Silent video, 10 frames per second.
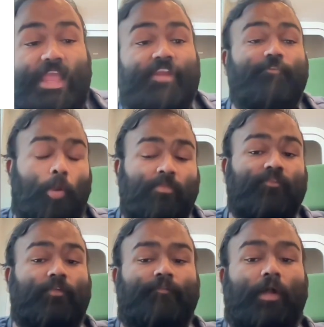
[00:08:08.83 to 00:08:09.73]
aid forms
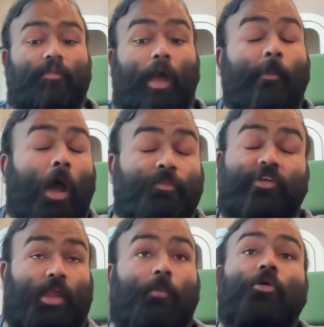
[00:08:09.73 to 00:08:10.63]

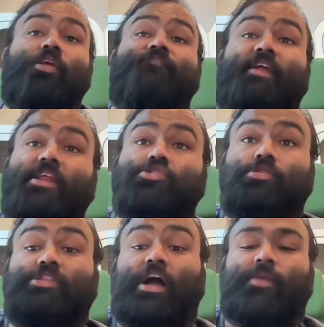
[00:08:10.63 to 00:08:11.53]
uploading
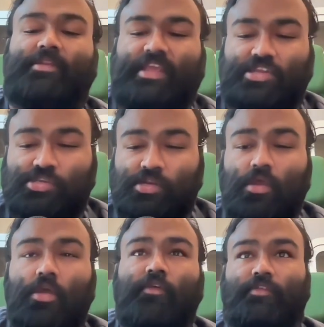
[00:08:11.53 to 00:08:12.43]
financial documentation
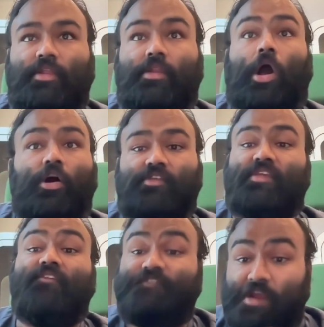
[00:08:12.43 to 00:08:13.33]
so that colleges
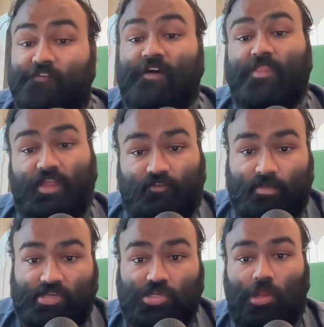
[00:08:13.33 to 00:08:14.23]
can verify the
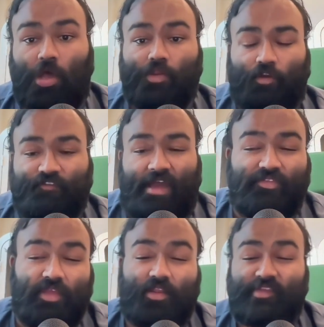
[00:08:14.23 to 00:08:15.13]
information on your
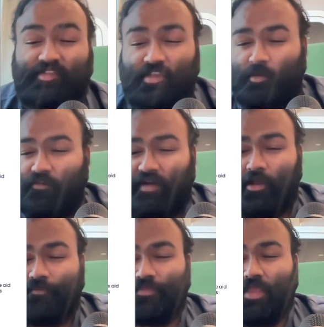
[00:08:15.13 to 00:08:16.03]
FAFSA and CSS
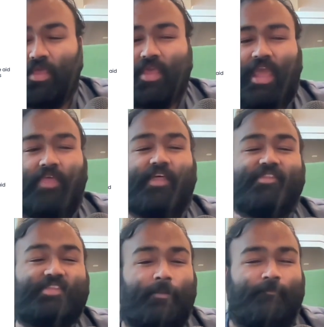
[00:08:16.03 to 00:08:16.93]
profile. And then
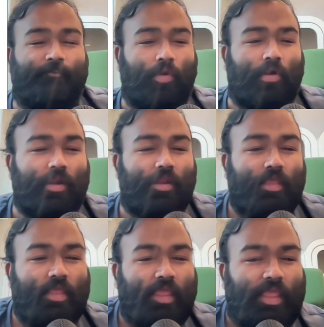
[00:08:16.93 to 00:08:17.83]
step 4
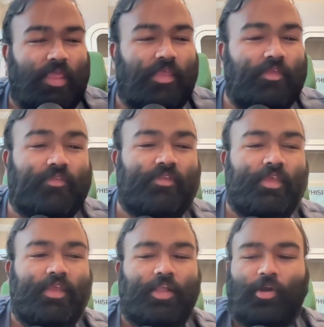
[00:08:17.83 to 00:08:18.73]
is
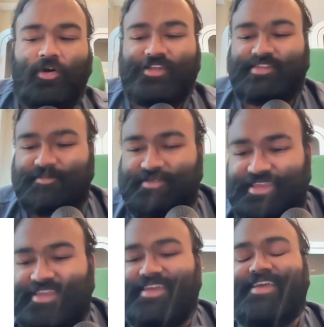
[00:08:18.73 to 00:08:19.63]
going to
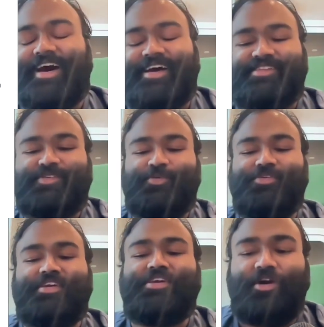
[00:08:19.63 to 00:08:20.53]
be to
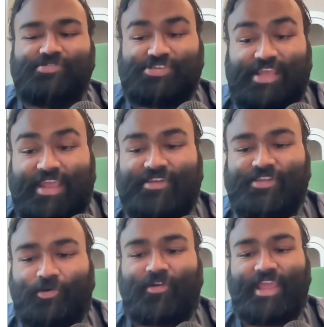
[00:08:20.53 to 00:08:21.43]
negotiate
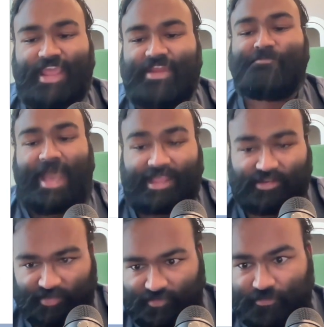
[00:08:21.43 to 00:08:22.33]
your aid
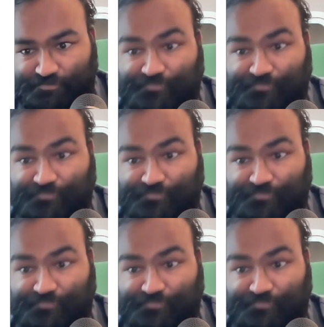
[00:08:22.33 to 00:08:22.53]
packages.